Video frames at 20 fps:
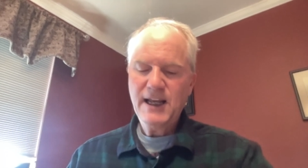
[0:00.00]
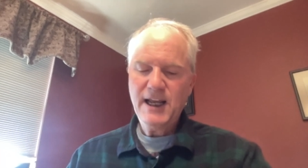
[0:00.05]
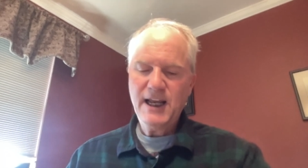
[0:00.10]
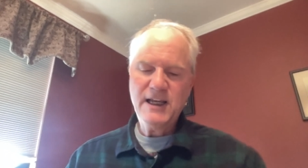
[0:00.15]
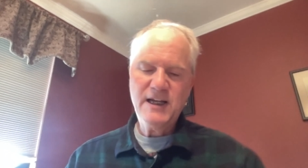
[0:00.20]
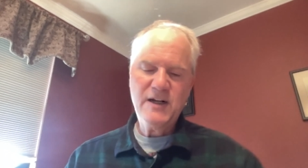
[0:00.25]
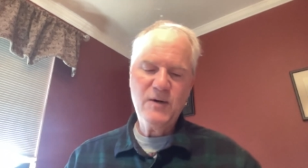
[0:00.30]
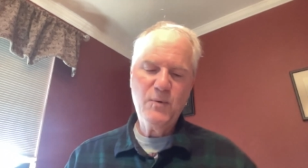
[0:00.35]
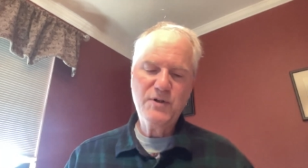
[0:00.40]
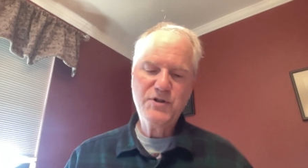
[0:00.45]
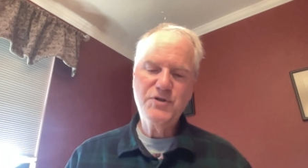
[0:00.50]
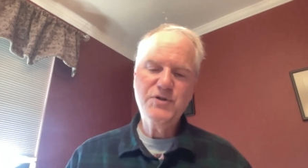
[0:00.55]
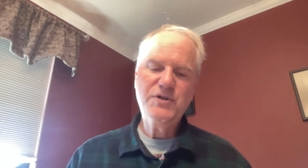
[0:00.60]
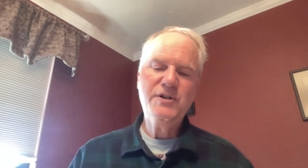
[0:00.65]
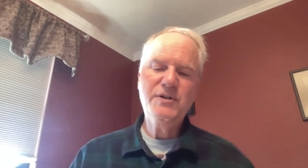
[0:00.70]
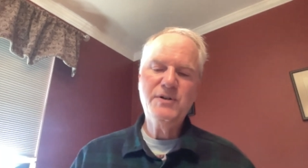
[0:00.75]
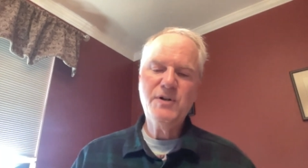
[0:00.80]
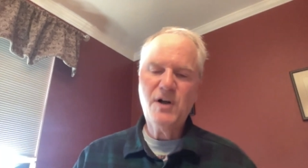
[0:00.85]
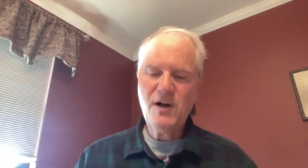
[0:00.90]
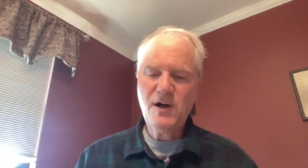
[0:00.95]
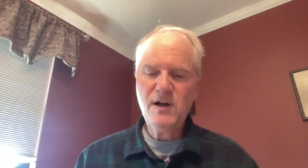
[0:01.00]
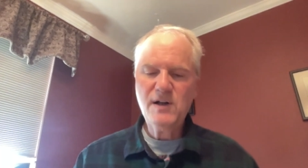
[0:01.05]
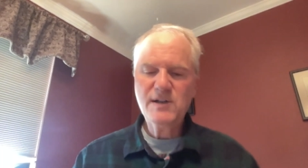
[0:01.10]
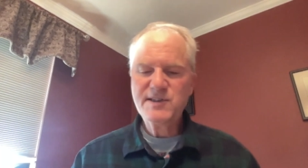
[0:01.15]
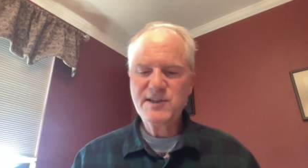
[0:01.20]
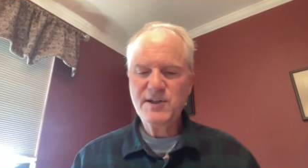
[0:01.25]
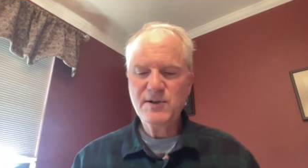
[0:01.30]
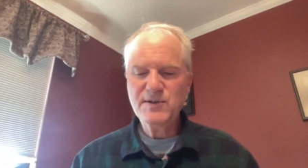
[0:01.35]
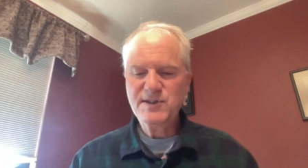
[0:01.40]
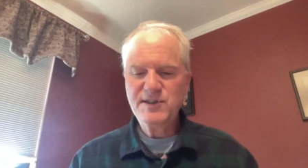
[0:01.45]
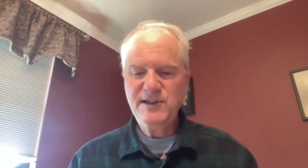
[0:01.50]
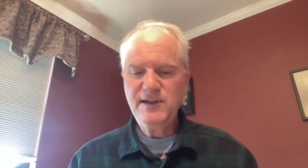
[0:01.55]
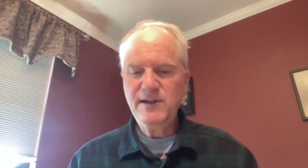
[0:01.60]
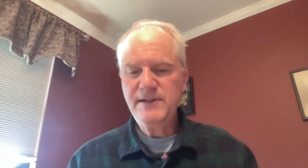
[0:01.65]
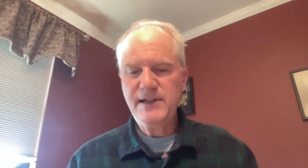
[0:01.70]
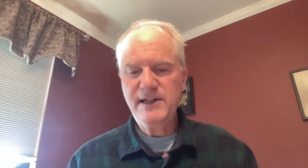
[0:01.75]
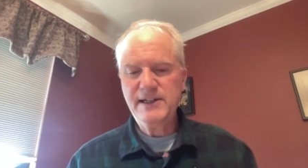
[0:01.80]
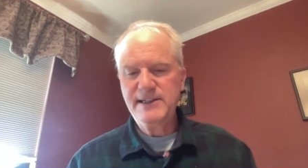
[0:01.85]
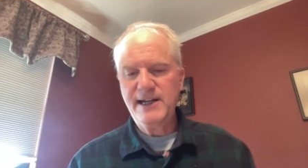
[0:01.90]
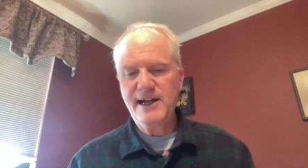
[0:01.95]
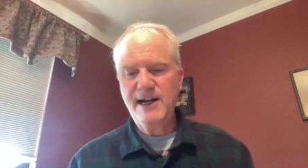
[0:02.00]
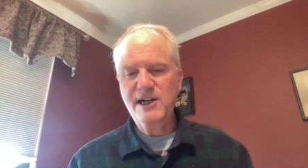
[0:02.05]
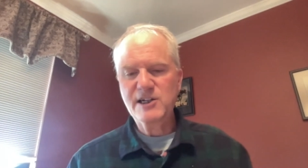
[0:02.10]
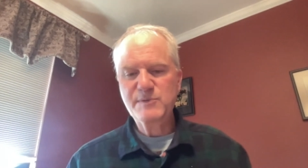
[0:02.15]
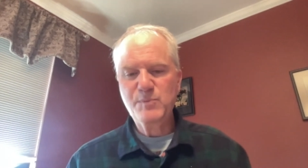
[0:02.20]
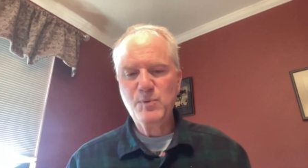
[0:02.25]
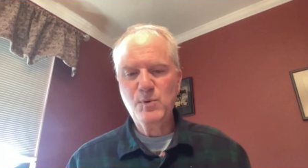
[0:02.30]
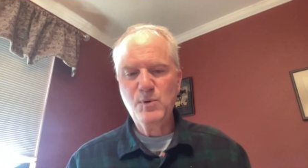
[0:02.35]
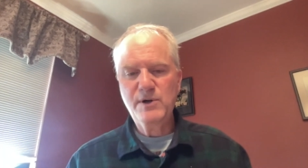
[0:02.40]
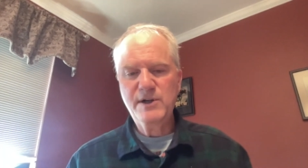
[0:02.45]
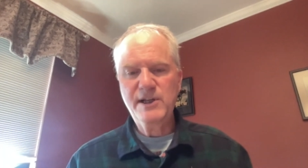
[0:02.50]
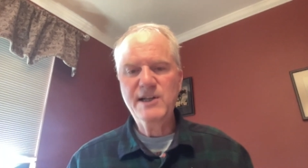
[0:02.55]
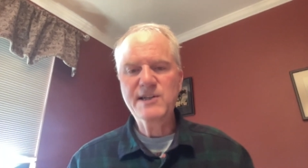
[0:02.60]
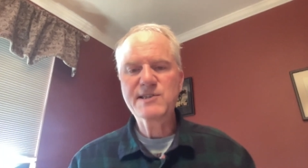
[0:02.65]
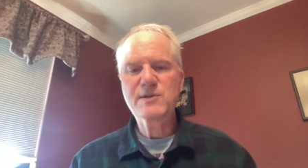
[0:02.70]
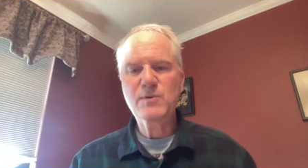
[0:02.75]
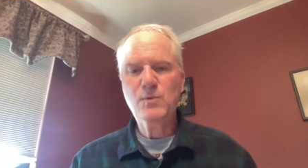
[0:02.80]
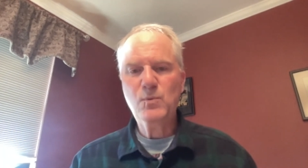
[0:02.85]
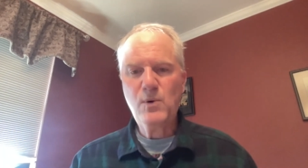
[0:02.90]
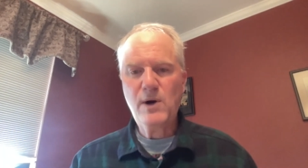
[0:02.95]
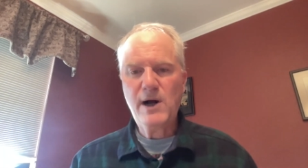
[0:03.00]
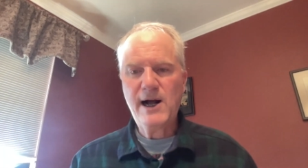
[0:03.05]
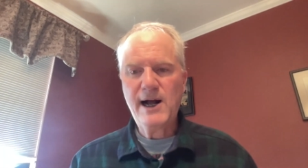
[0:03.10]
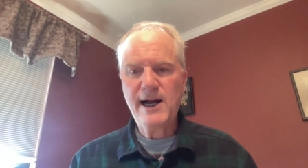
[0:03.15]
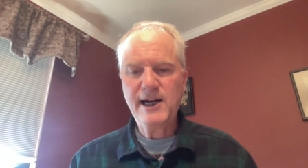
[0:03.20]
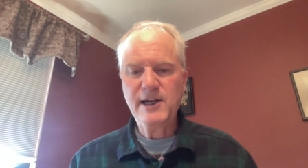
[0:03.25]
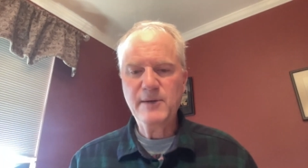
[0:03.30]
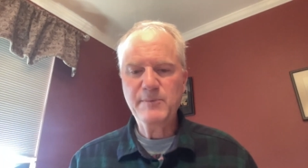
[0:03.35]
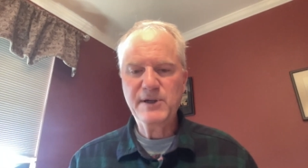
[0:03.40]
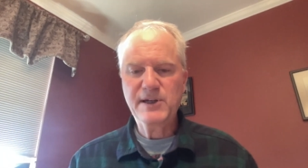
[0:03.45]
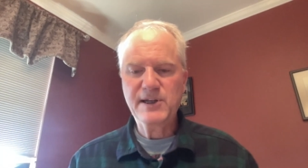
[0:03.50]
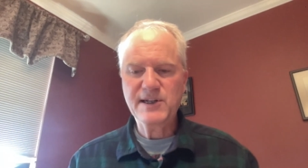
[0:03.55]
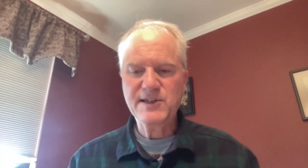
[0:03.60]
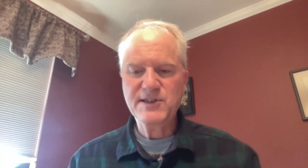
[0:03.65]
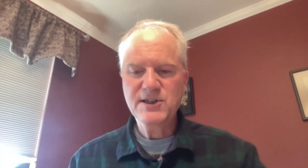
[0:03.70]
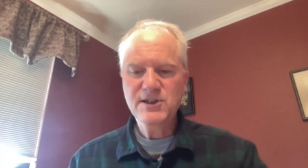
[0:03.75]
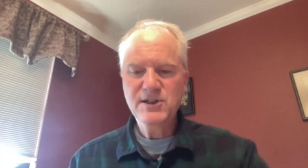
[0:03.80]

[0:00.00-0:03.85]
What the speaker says: And what you can also see on that dashboard is the why, because